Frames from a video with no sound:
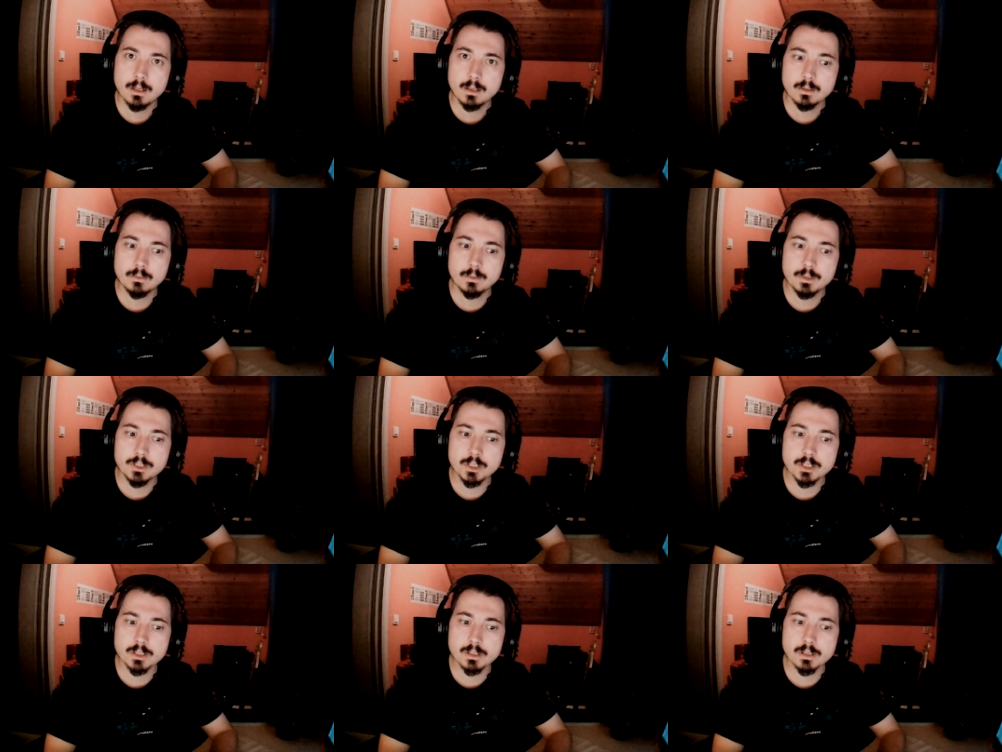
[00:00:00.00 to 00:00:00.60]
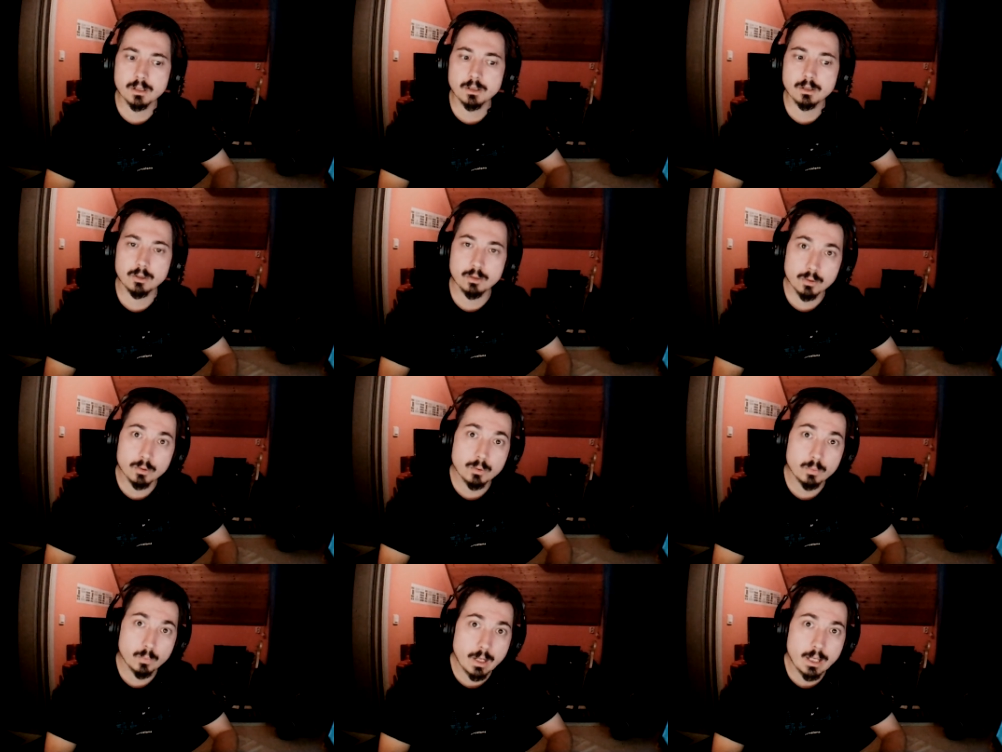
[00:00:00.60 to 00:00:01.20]
which is a
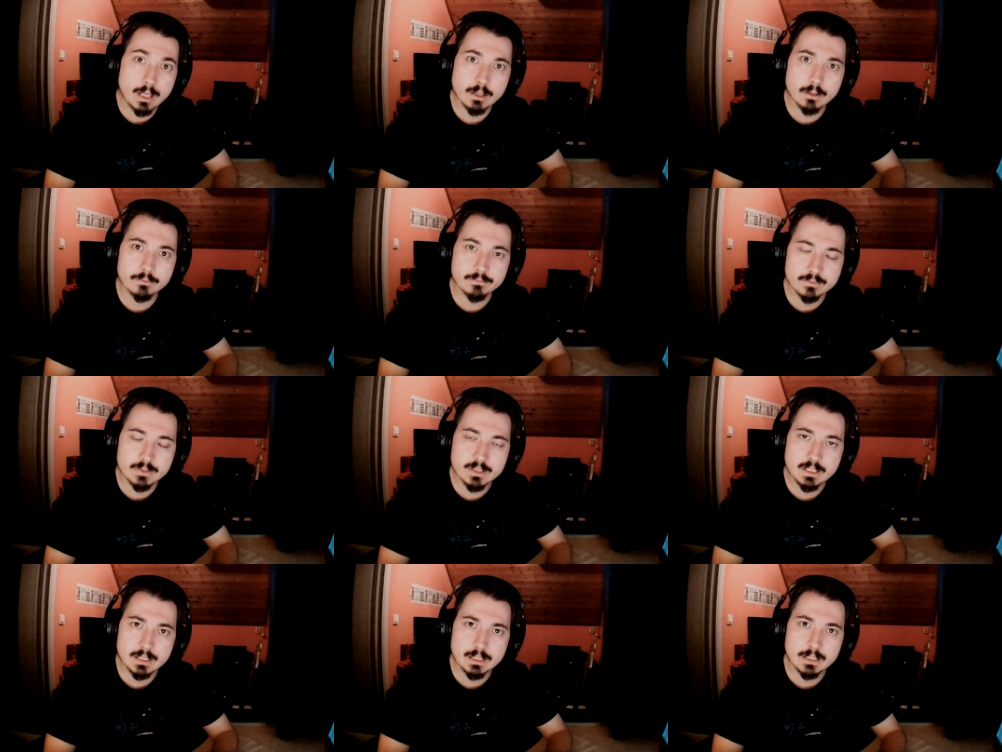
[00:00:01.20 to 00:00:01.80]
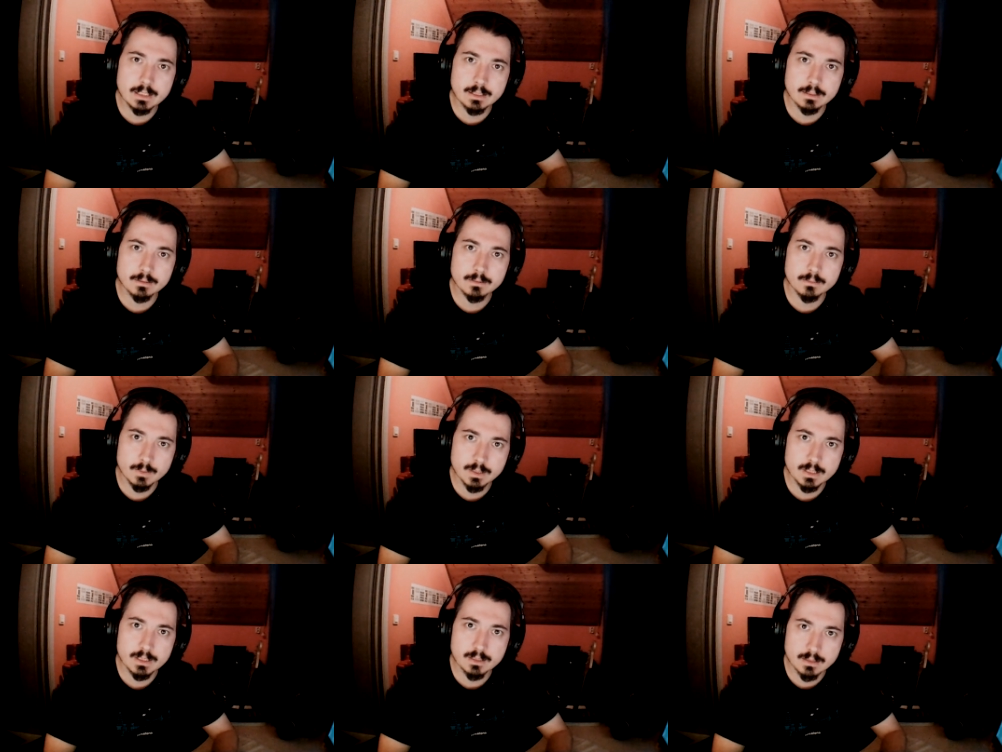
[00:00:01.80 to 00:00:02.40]
good way of dealing
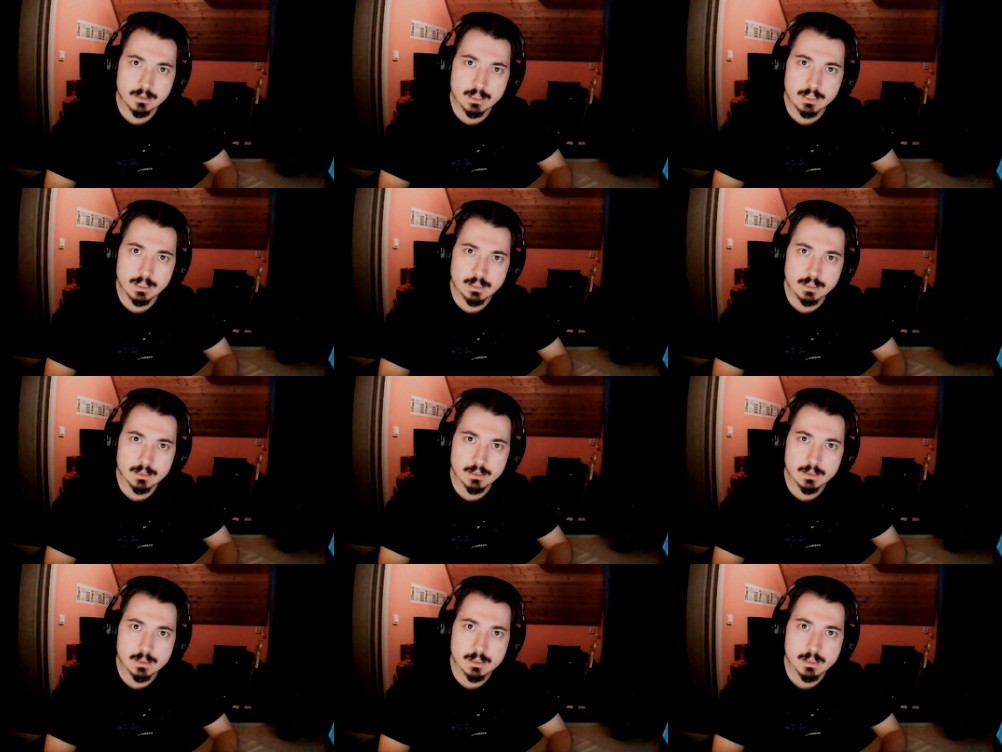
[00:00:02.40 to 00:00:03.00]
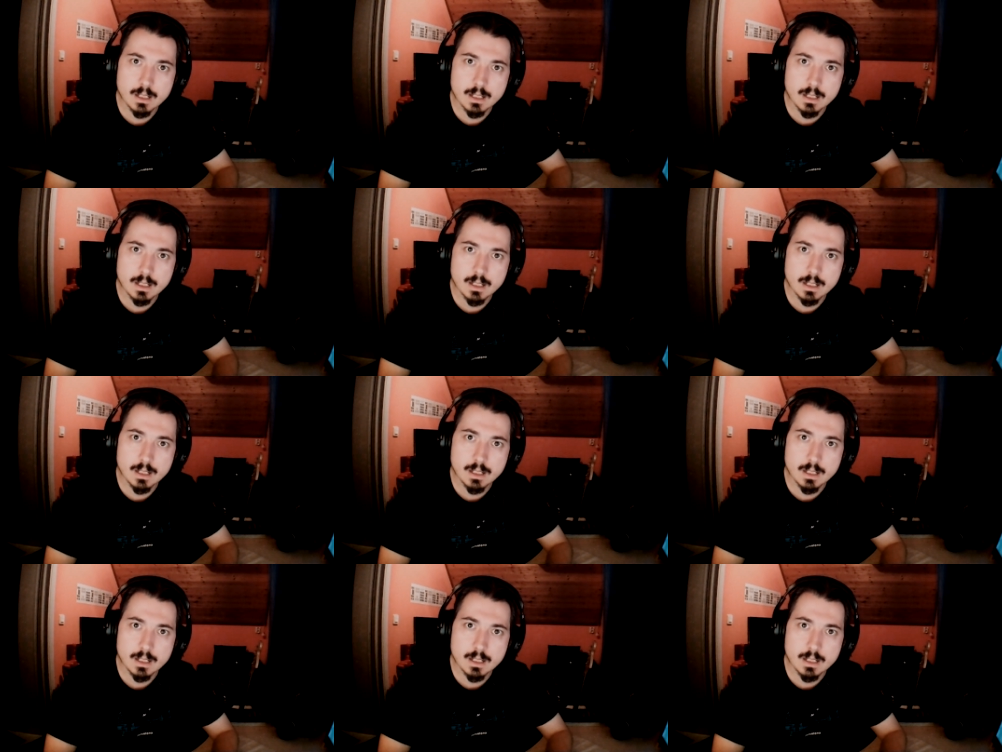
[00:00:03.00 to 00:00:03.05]
with things